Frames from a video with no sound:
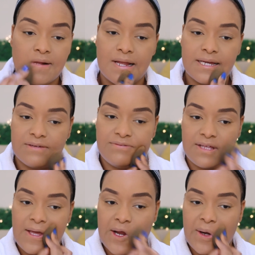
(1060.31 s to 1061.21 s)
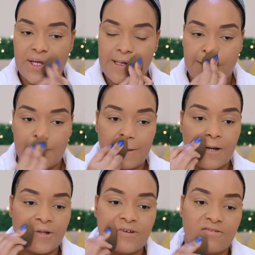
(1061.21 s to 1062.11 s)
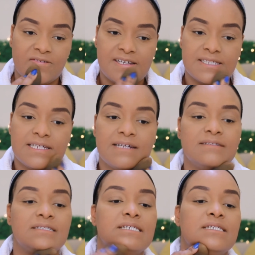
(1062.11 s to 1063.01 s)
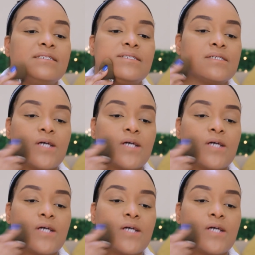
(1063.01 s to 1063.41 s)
Like if there are areas on your face that need